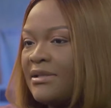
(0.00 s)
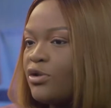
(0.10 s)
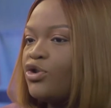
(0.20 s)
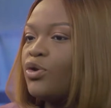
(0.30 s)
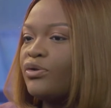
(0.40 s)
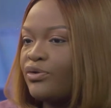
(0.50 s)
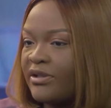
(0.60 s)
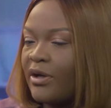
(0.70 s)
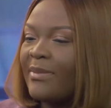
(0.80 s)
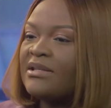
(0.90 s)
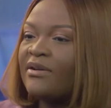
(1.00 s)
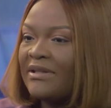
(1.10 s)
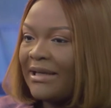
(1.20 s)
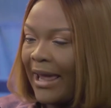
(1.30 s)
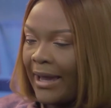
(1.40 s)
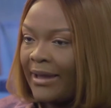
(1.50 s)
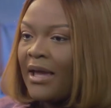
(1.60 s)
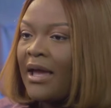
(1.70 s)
still chose to tell myself the lie.